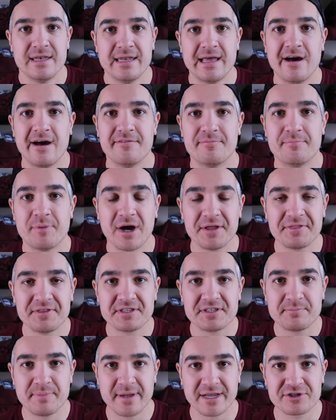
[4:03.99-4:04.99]
Now I've brought
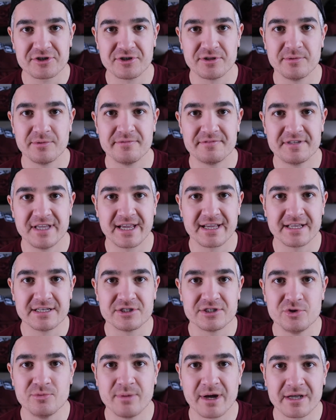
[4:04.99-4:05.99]
this picture that we've taken
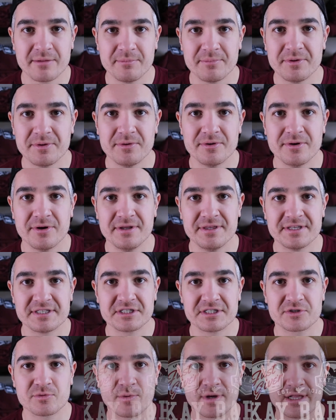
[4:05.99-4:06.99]
to my computer and
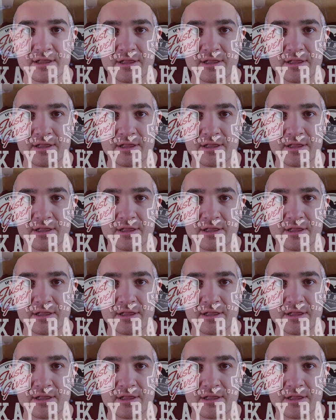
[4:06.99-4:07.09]
this is what